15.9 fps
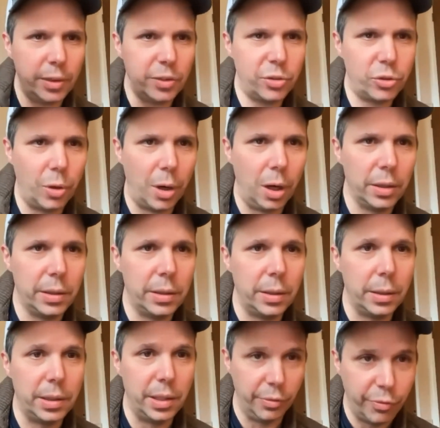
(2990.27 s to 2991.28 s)
strong
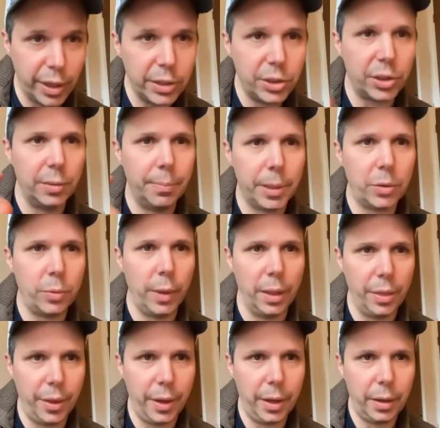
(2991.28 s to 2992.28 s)
division between
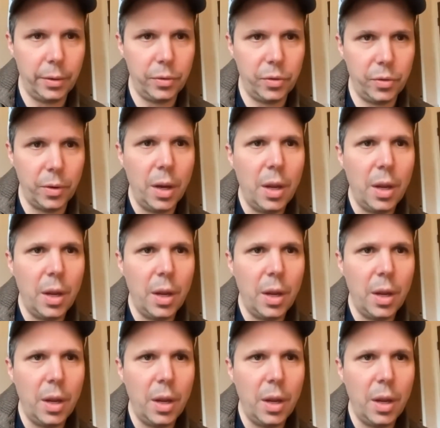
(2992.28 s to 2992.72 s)
things